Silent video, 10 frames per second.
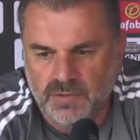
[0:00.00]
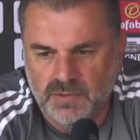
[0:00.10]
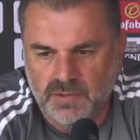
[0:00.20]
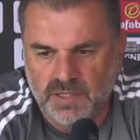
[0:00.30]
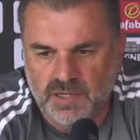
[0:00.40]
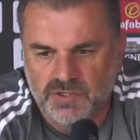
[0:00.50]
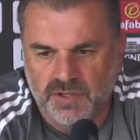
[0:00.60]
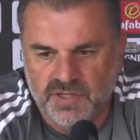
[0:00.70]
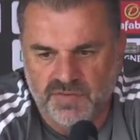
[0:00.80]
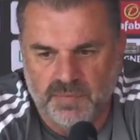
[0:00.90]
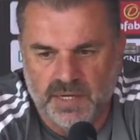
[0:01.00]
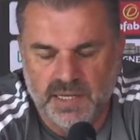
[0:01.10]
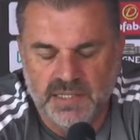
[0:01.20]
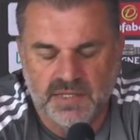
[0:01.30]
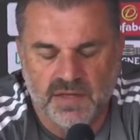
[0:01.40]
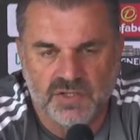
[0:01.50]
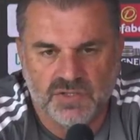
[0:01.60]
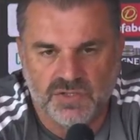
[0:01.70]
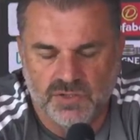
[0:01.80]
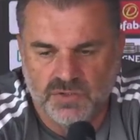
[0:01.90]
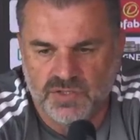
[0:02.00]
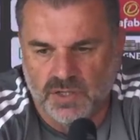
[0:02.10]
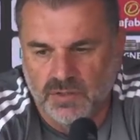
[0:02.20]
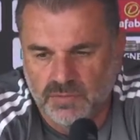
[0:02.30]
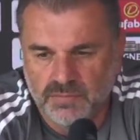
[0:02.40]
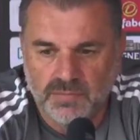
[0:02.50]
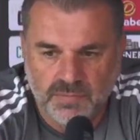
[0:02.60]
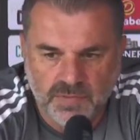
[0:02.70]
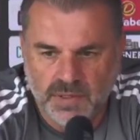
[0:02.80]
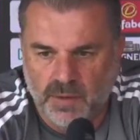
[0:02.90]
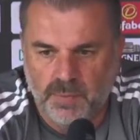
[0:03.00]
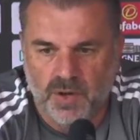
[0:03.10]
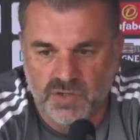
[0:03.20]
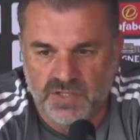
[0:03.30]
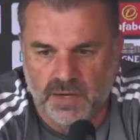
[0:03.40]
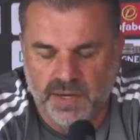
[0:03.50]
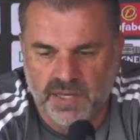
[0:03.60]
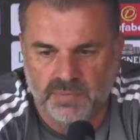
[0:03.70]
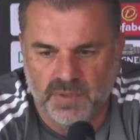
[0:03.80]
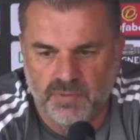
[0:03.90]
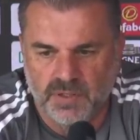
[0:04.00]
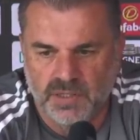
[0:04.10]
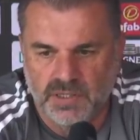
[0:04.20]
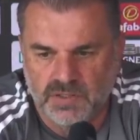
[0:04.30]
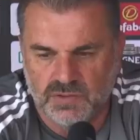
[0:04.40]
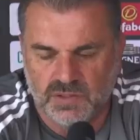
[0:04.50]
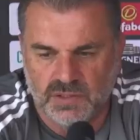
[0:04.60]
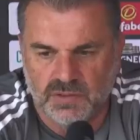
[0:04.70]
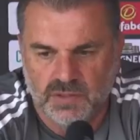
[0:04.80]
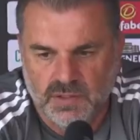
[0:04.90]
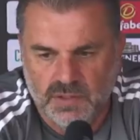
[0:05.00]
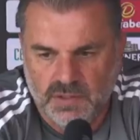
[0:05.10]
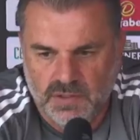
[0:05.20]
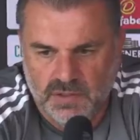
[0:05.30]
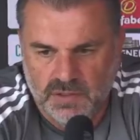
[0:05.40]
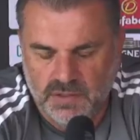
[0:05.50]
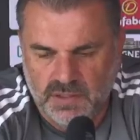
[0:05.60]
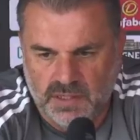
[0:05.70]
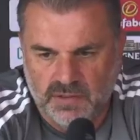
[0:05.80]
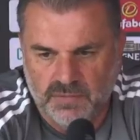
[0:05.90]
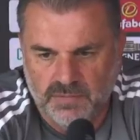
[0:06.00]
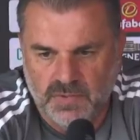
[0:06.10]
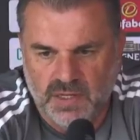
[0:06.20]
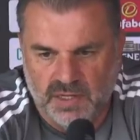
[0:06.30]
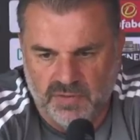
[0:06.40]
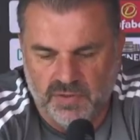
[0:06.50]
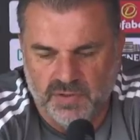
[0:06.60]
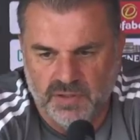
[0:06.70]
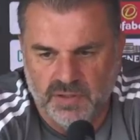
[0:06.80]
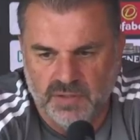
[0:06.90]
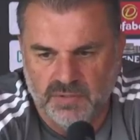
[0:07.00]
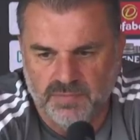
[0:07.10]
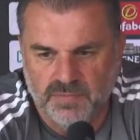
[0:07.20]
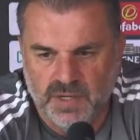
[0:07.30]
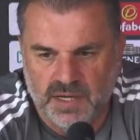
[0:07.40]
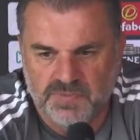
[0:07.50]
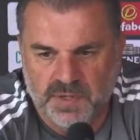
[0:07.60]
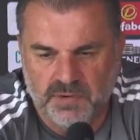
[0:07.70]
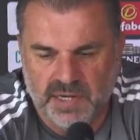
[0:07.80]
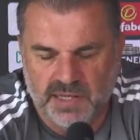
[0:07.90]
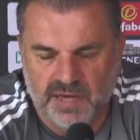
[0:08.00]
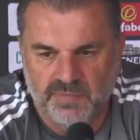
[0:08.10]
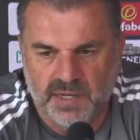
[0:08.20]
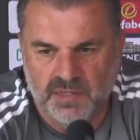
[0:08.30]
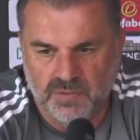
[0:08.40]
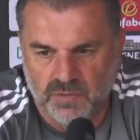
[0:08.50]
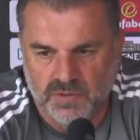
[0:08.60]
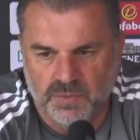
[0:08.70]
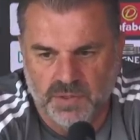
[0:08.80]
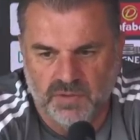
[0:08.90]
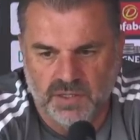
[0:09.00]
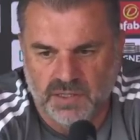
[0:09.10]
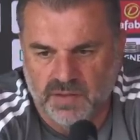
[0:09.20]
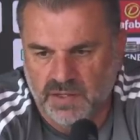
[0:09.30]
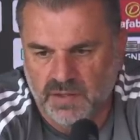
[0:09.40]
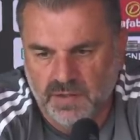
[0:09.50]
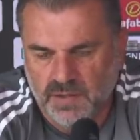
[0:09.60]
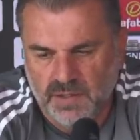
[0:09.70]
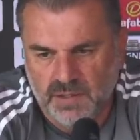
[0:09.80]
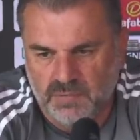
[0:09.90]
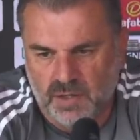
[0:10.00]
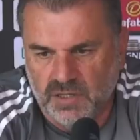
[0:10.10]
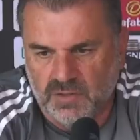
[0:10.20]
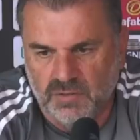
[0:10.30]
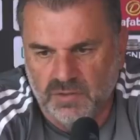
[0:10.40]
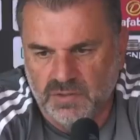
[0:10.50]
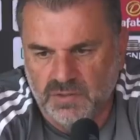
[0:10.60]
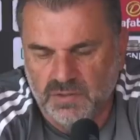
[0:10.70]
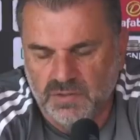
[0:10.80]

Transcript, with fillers: you know, transfer money into those 2. So you know, post that we had to be really sort of, you know, clever, and you know, it's been great to have Mark Law in the building, and I think Michael and